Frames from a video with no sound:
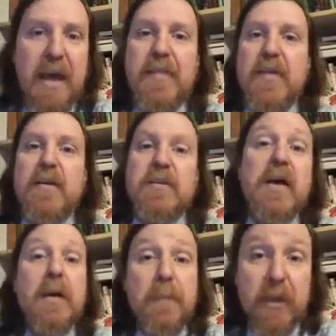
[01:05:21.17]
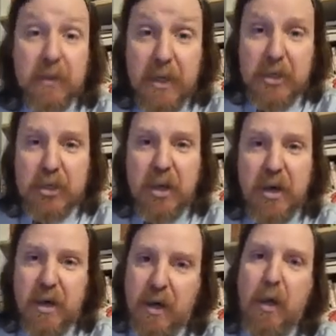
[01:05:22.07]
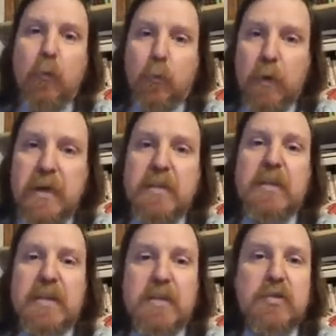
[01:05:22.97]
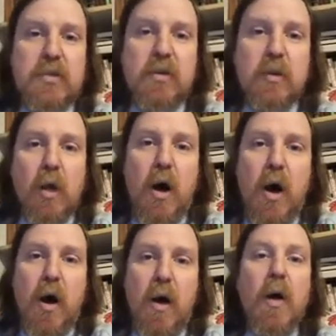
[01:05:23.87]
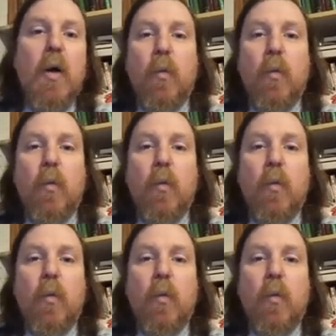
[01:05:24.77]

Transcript: and there's militia written into the law.